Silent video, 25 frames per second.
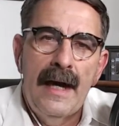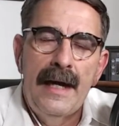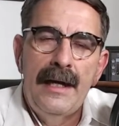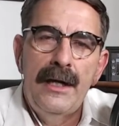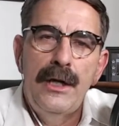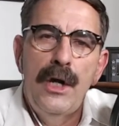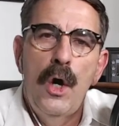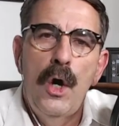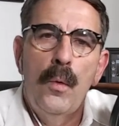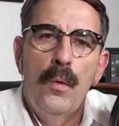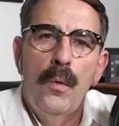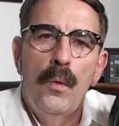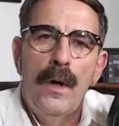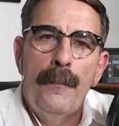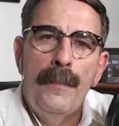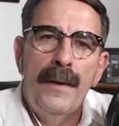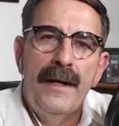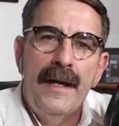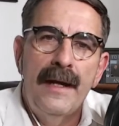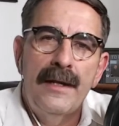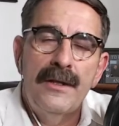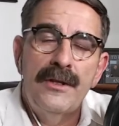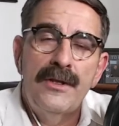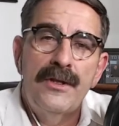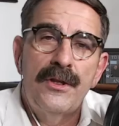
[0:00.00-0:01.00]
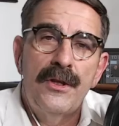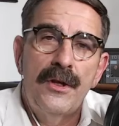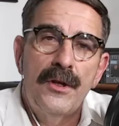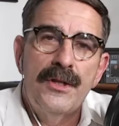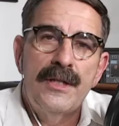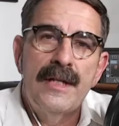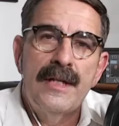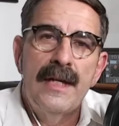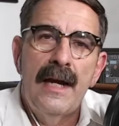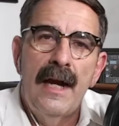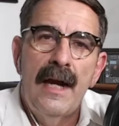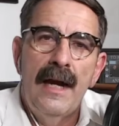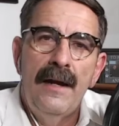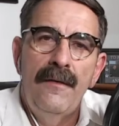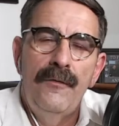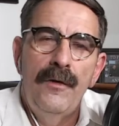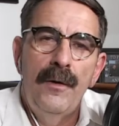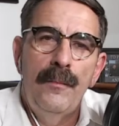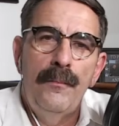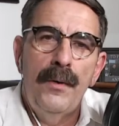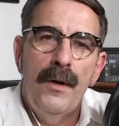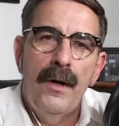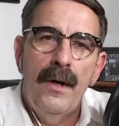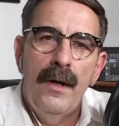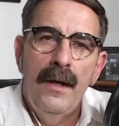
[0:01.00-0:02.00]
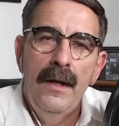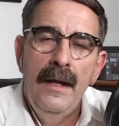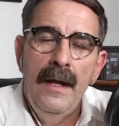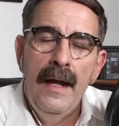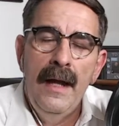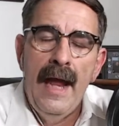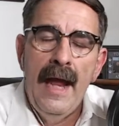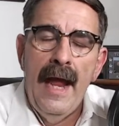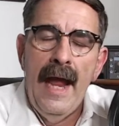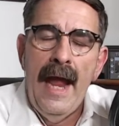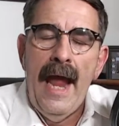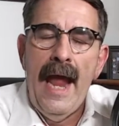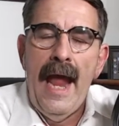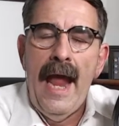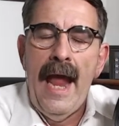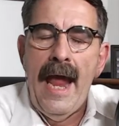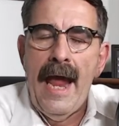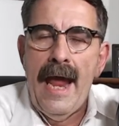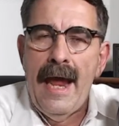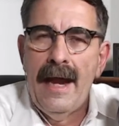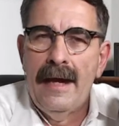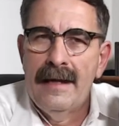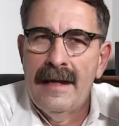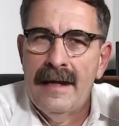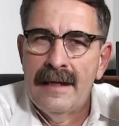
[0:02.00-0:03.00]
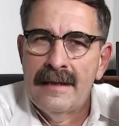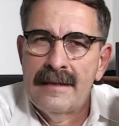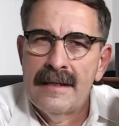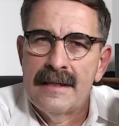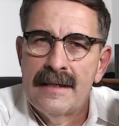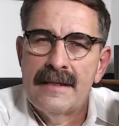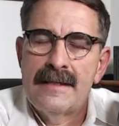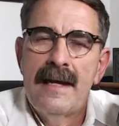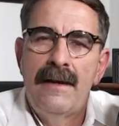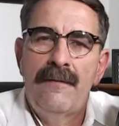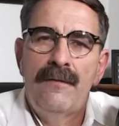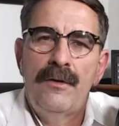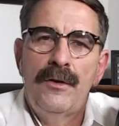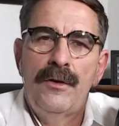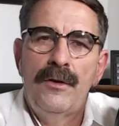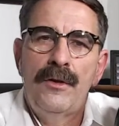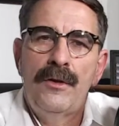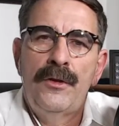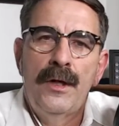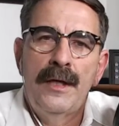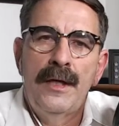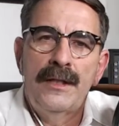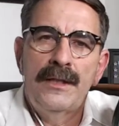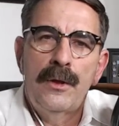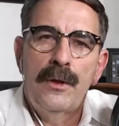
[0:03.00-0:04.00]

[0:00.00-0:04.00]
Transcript: I know we're up against Thursday night football, and it's at 7:30.